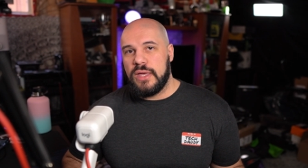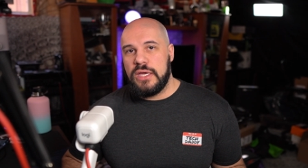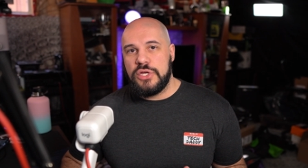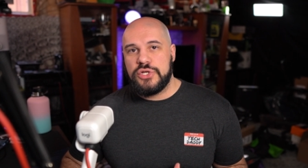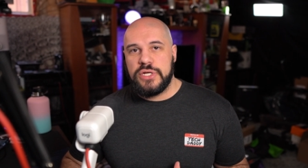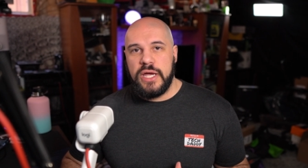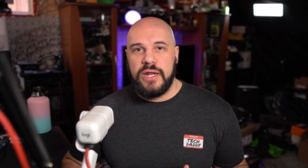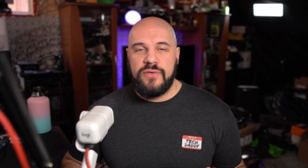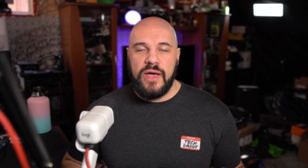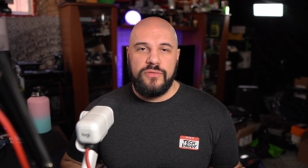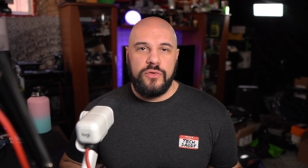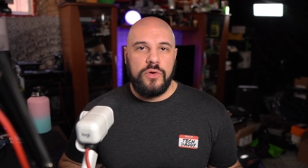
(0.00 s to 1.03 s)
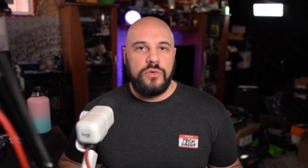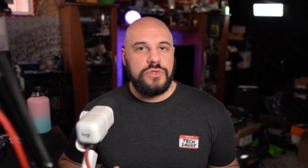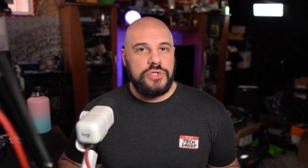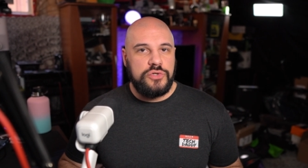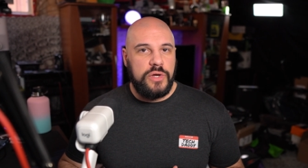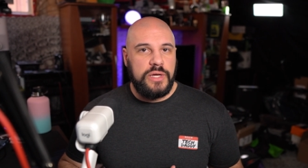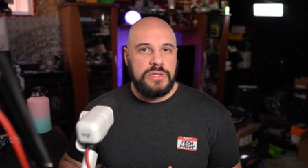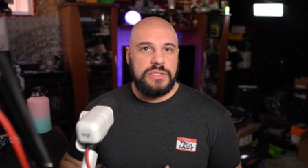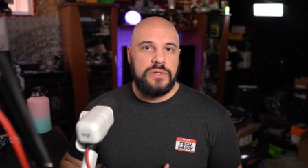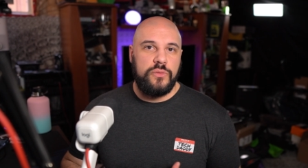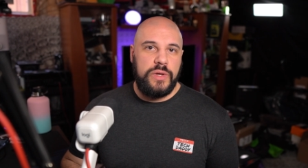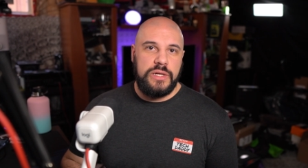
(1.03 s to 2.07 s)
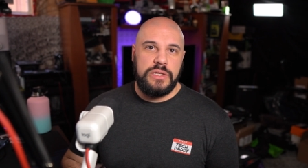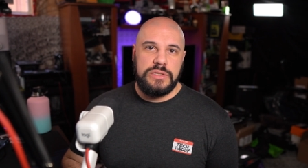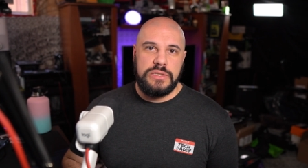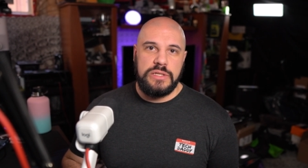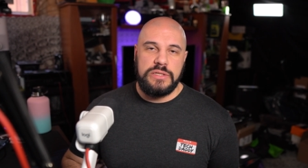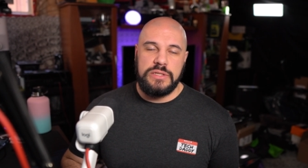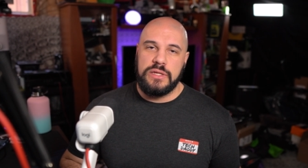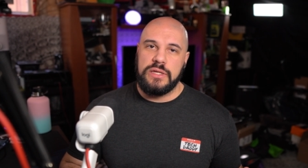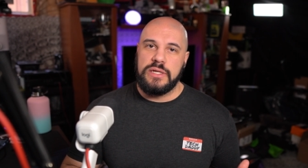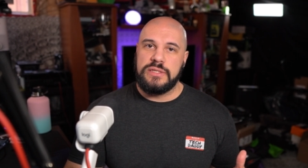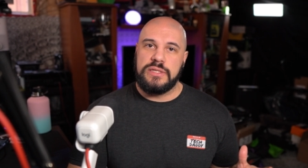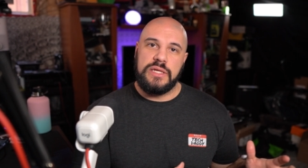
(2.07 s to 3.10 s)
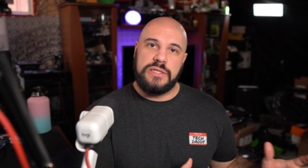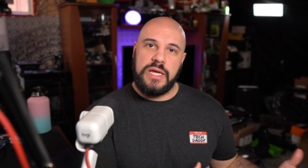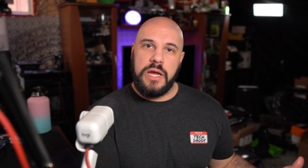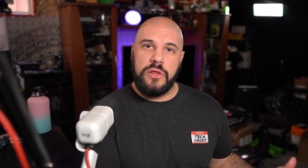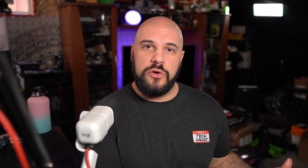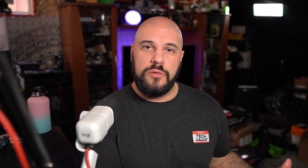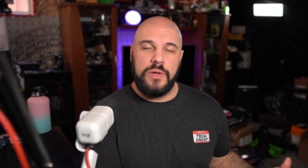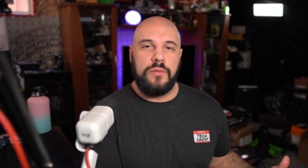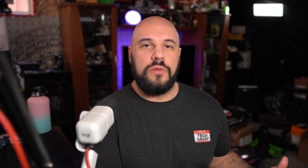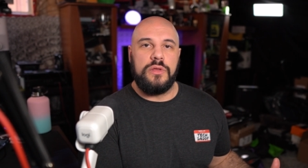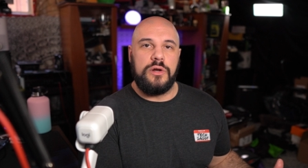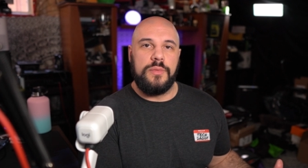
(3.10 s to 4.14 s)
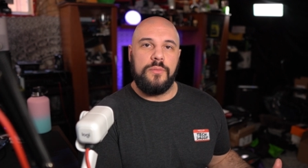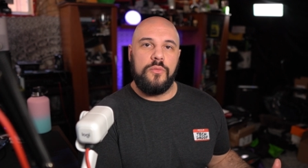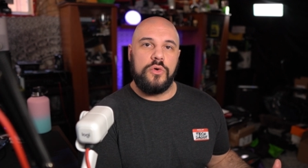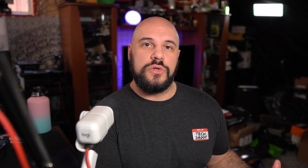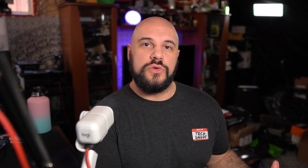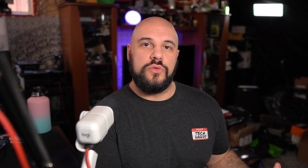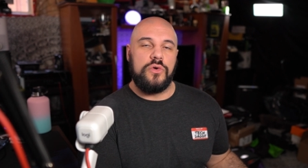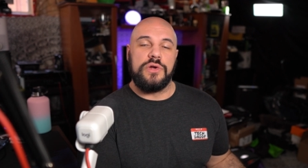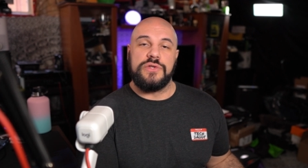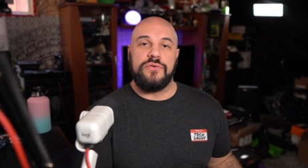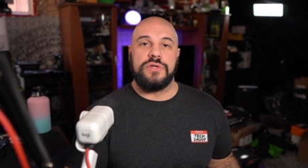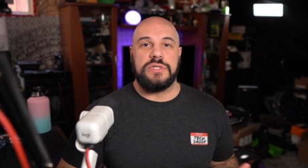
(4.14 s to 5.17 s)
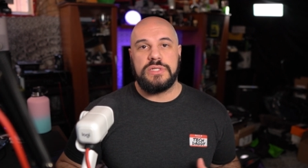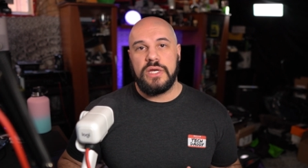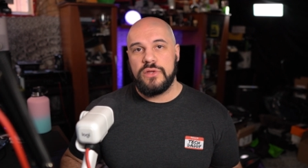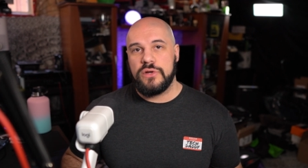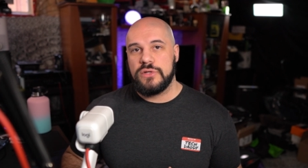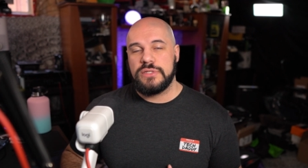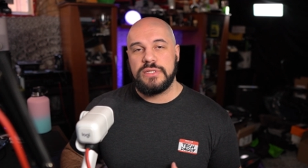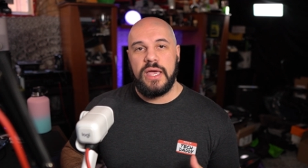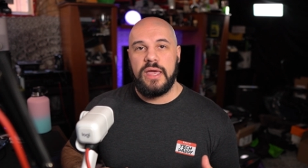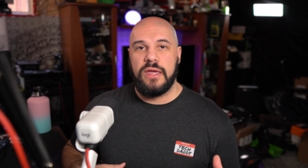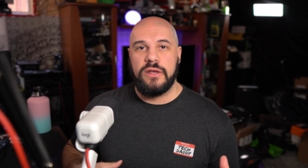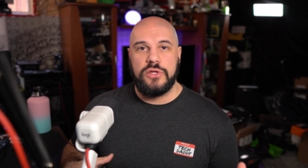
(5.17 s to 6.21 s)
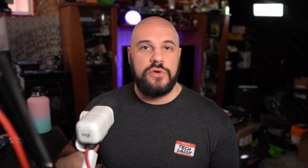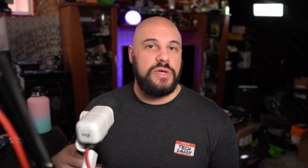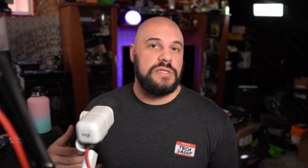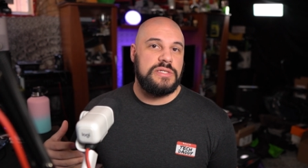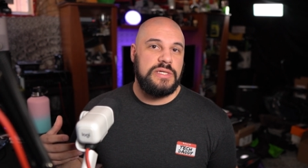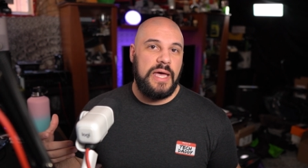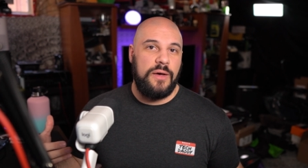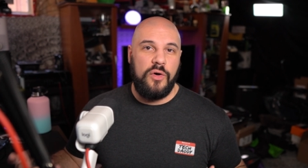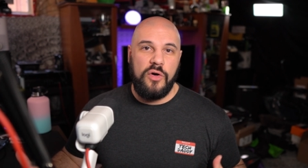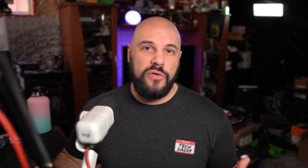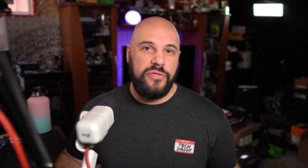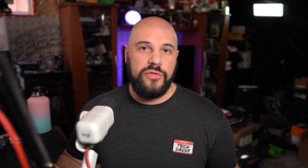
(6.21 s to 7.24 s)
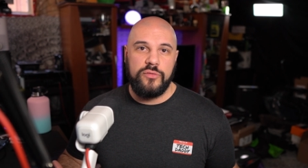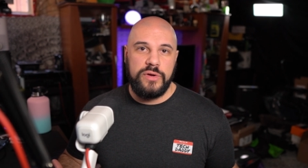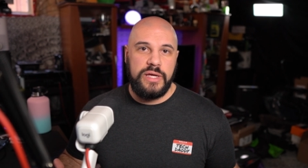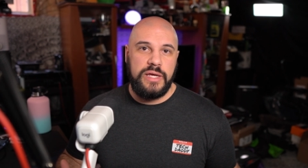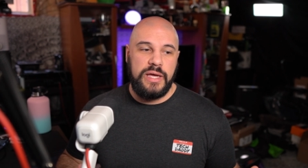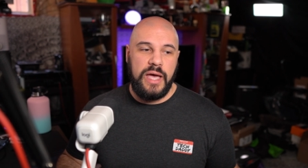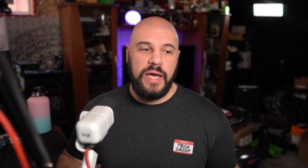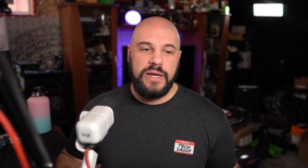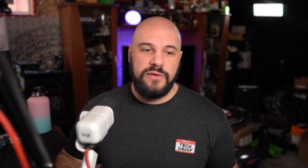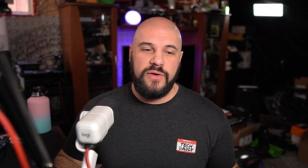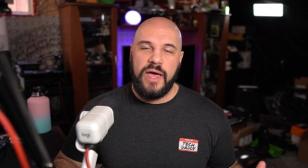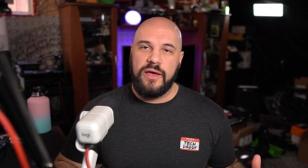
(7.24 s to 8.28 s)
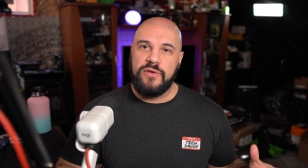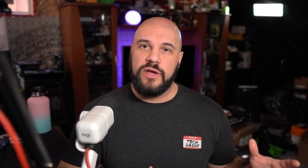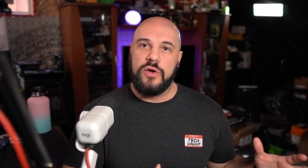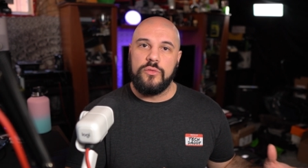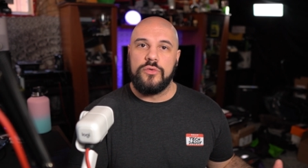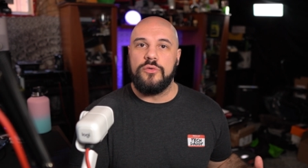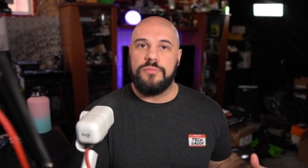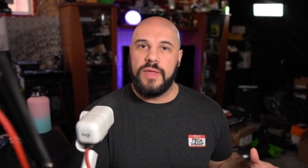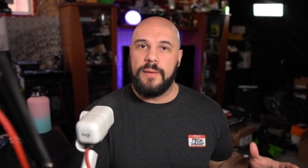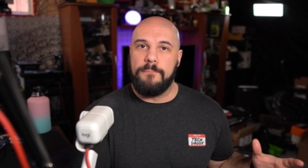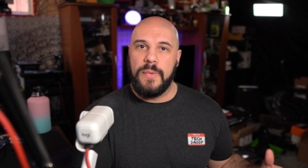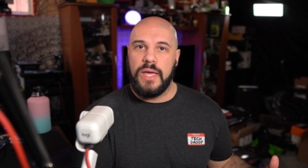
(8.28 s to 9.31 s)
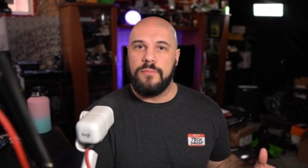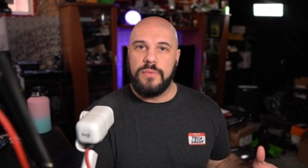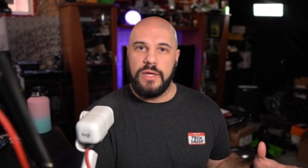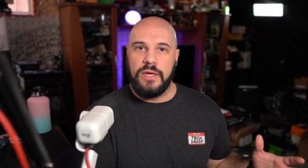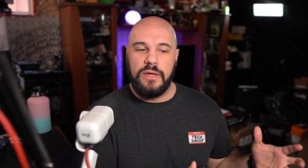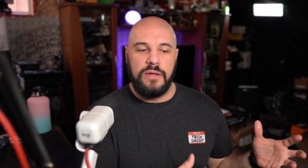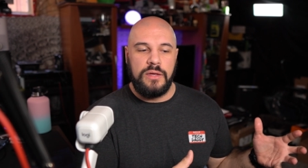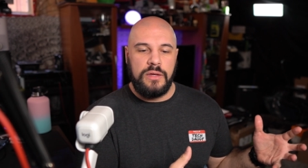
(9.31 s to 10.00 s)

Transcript: each kind of have their own strengths and weaknesses and things that they tailor a bit, little bit more towards versus others. And you can see how all three kind of have a group that may be